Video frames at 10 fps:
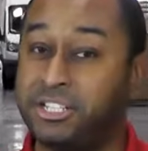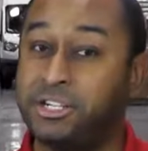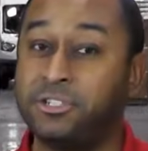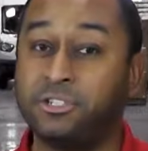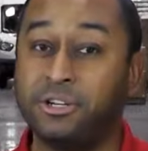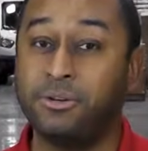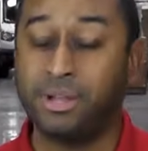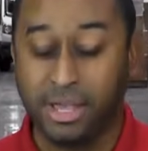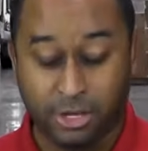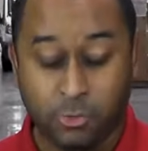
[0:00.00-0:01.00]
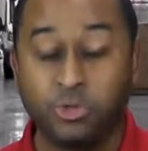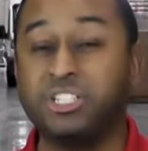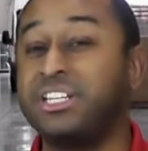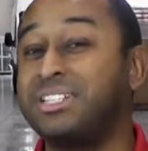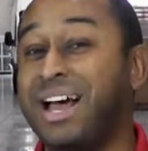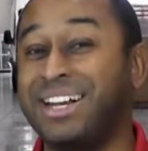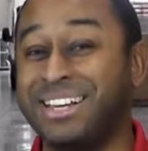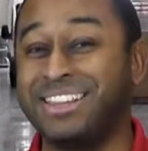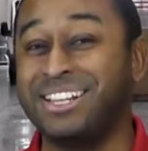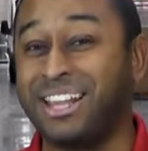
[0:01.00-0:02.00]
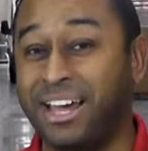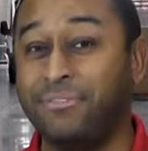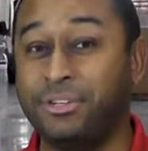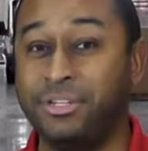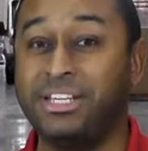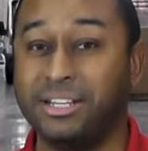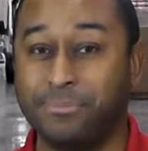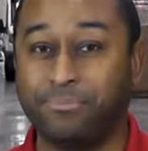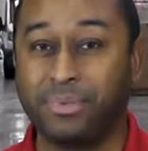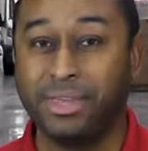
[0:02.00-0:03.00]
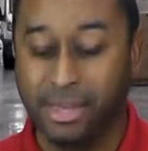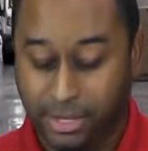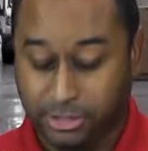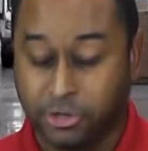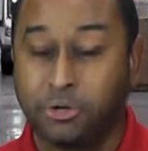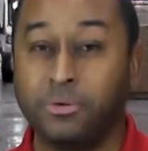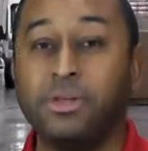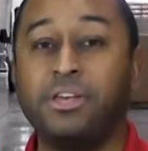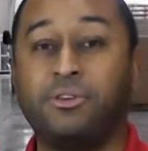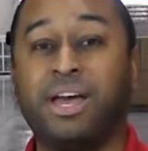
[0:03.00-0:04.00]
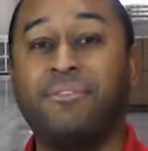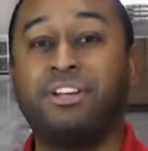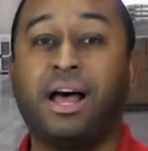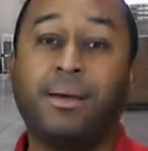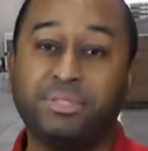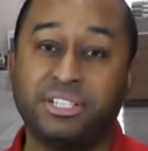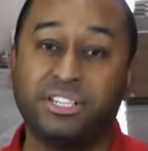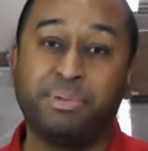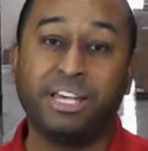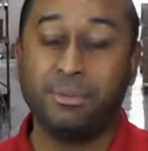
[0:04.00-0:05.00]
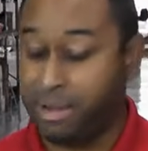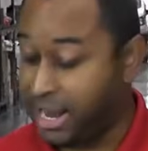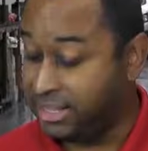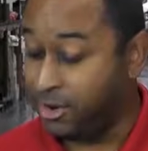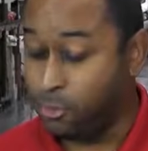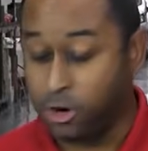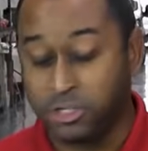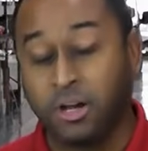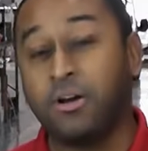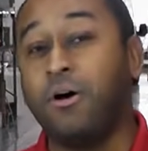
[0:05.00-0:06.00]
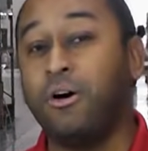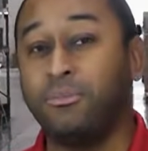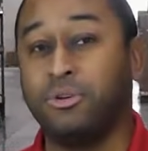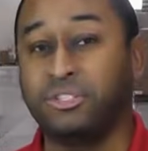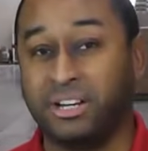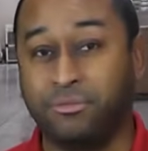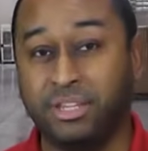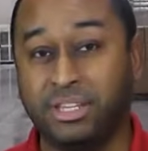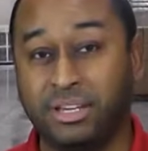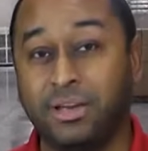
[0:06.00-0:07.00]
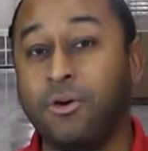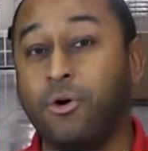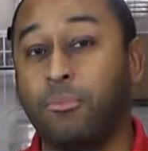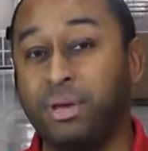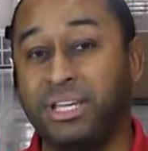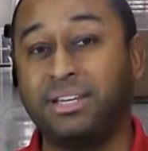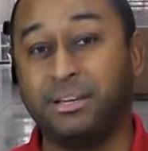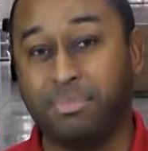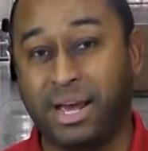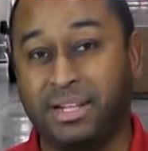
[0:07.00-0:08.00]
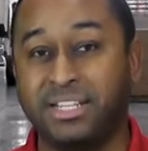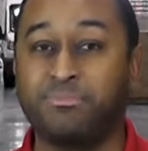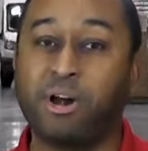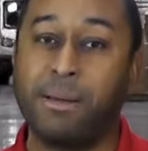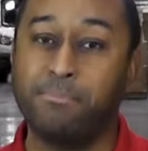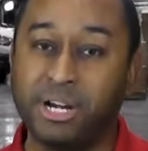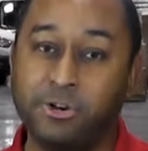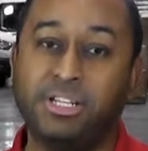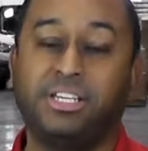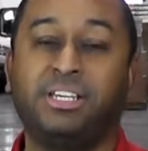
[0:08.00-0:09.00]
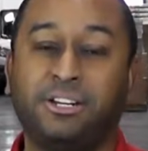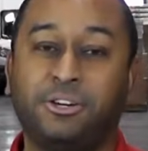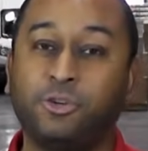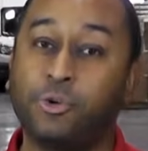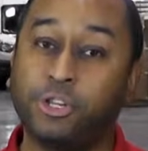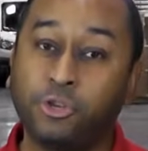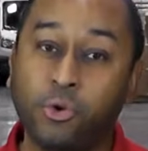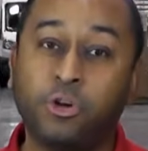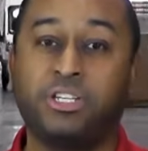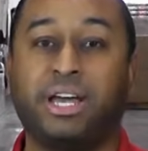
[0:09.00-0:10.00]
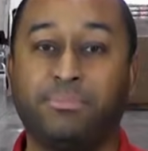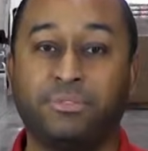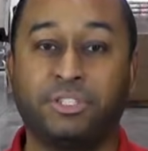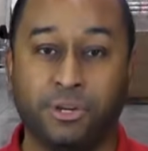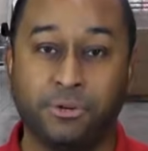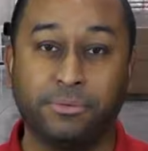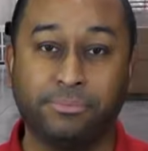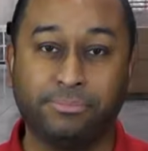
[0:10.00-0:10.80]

engineered stone, you will just not get the life you need. So you have an option to pick a pad that works on almost everything, or picking a pad that's primarily geared toward your type of stone.